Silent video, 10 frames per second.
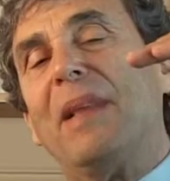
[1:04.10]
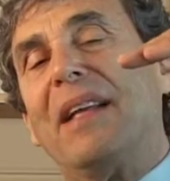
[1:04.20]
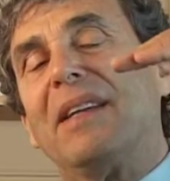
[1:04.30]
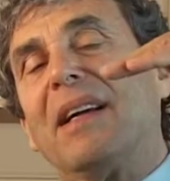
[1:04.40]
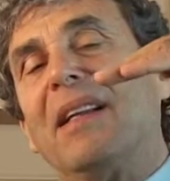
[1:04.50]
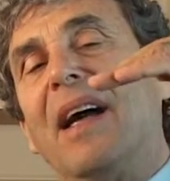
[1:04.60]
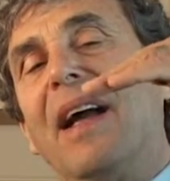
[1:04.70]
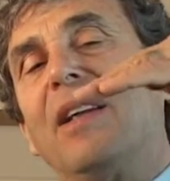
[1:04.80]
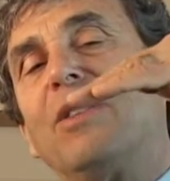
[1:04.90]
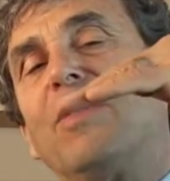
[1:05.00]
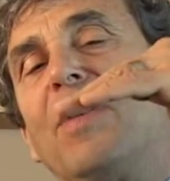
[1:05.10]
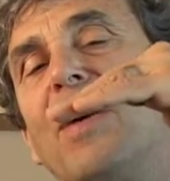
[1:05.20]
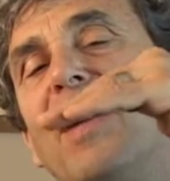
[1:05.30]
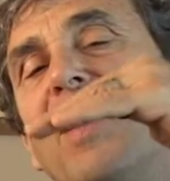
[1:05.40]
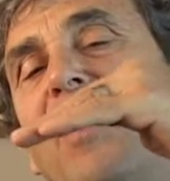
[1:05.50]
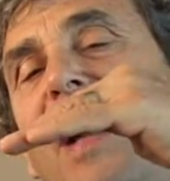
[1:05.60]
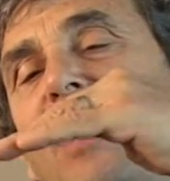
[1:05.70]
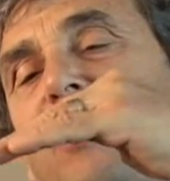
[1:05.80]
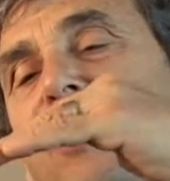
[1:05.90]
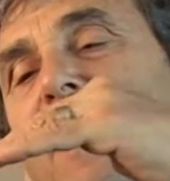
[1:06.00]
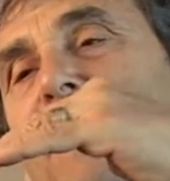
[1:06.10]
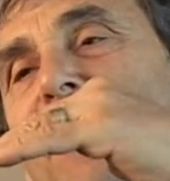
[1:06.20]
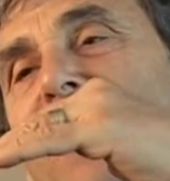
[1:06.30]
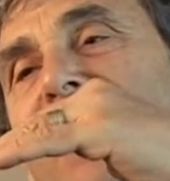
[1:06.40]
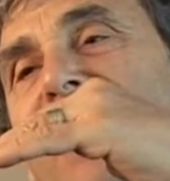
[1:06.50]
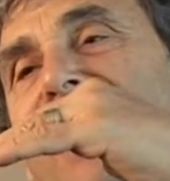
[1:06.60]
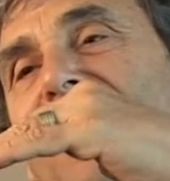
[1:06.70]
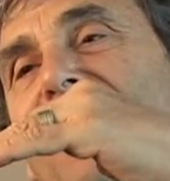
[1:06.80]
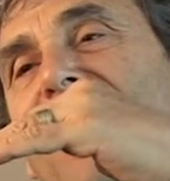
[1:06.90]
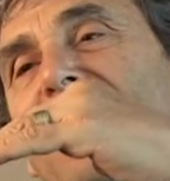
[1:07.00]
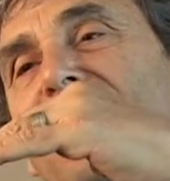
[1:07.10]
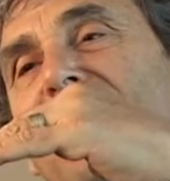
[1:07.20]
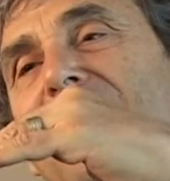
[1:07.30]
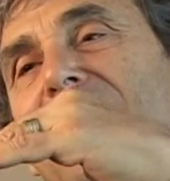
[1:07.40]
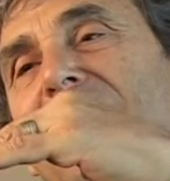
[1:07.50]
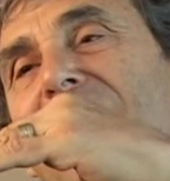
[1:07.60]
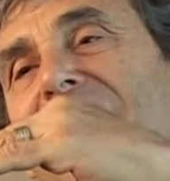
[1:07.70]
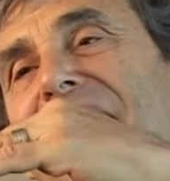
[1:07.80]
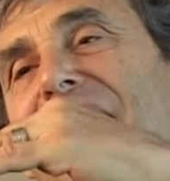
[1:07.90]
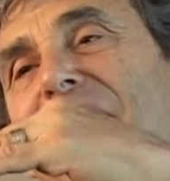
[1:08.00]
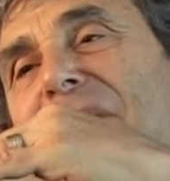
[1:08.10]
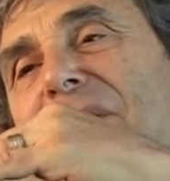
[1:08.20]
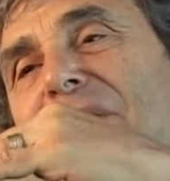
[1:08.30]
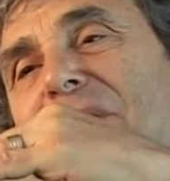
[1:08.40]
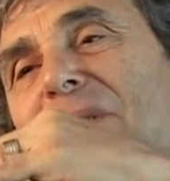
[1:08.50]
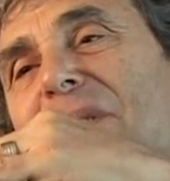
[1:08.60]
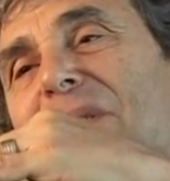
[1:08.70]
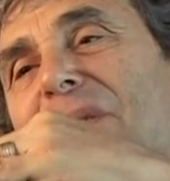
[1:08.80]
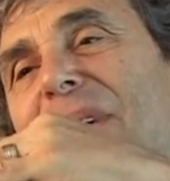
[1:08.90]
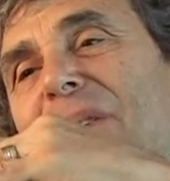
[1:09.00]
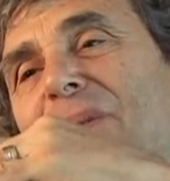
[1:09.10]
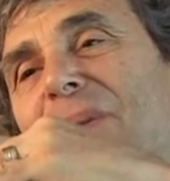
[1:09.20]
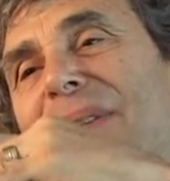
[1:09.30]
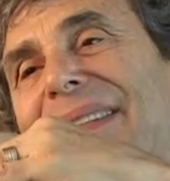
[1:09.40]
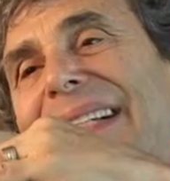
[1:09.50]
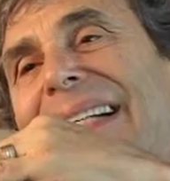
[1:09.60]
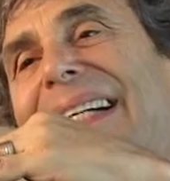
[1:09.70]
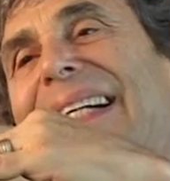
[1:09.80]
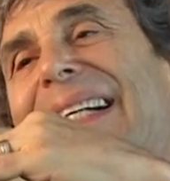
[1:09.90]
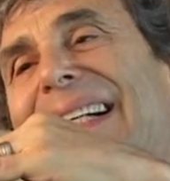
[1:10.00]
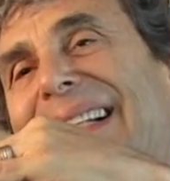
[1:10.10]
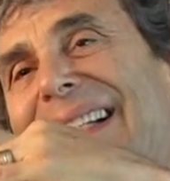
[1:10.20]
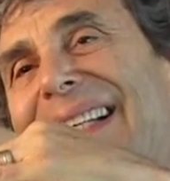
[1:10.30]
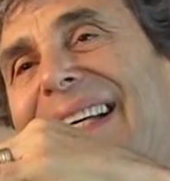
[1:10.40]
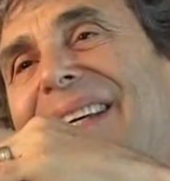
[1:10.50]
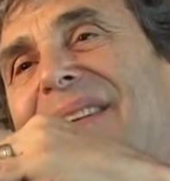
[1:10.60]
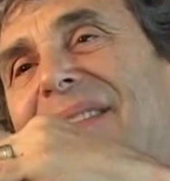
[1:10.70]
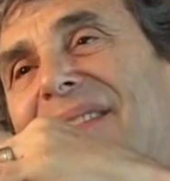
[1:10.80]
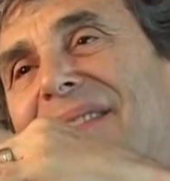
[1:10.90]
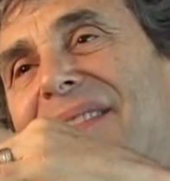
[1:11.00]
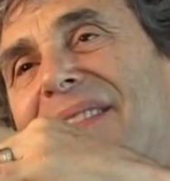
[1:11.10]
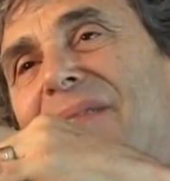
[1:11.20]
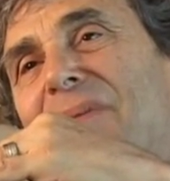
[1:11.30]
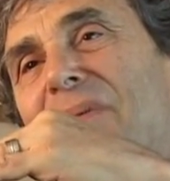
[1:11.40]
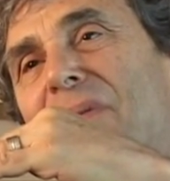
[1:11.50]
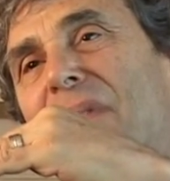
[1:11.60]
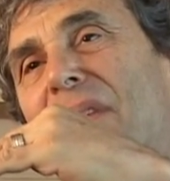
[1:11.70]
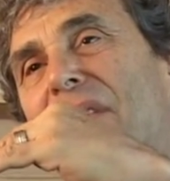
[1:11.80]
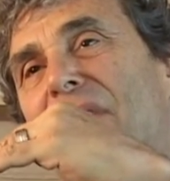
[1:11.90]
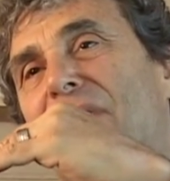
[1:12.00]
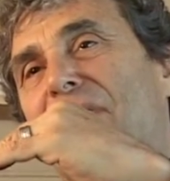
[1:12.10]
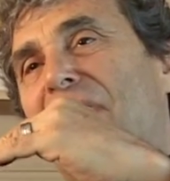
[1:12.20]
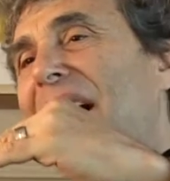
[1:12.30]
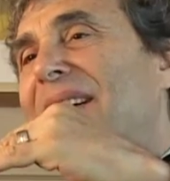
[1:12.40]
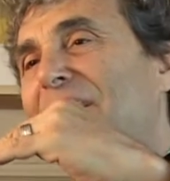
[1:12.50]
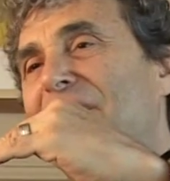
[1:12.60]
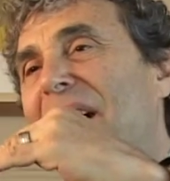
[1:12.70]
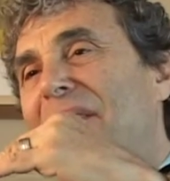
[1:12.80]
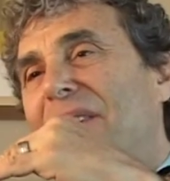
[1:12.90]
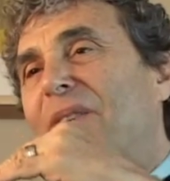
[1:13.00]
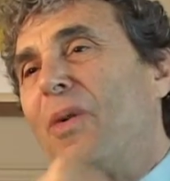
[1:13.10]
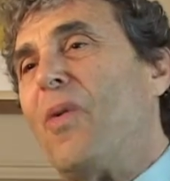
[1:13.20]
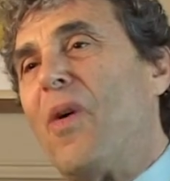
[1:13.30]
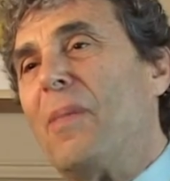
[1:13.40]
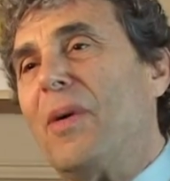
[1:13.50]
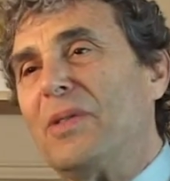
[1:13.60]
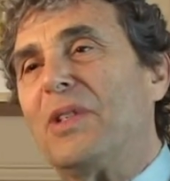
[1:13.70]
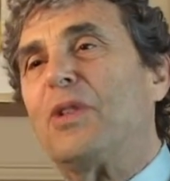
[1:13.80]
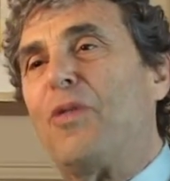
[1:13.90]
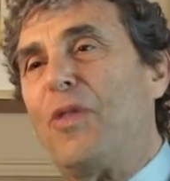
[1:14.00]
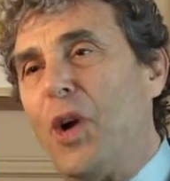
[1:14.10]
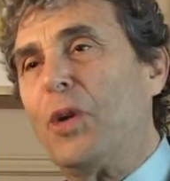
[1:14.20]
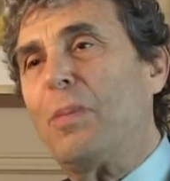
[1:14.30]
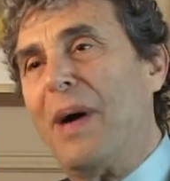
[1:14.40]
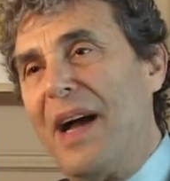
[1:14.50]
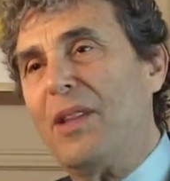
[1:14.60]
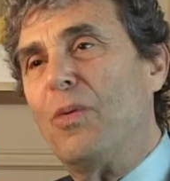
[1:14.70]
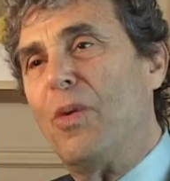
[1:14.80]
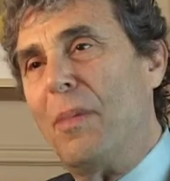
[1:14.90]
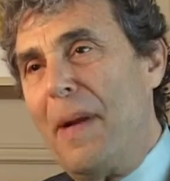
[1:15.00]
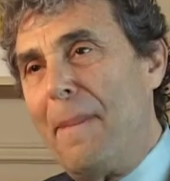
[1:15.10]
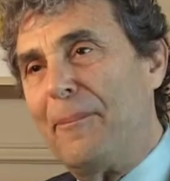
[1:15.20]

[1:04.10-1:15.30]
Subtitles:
That decline is very gradual. And then as the decline reaches a certain threshold, the effect of having low hormones is felt by the woman,